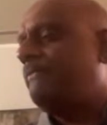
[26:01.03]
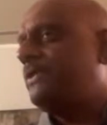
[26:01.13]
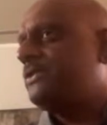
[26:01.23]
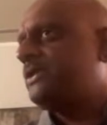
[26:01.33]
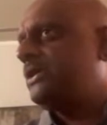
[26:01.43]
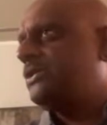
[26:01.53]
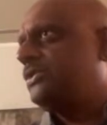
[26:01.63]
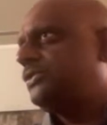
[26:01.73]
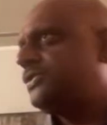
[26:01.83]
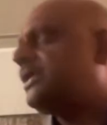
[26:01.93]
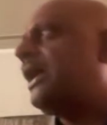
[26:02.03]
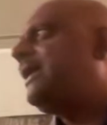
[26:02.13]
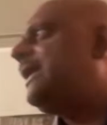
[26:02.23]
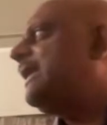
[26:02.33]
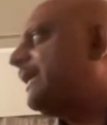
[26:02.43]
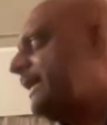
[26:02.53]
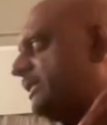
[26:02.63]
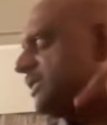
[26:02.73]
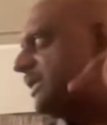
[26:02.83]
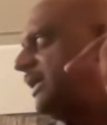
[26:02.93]
FSH, you start
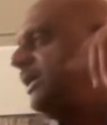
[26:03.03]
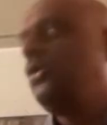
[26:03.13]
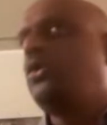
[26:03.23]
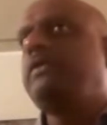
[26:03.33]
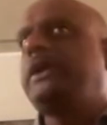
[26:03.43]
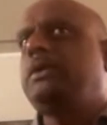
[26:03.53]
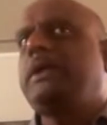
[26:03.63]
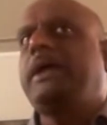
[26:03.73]
LH. Who will do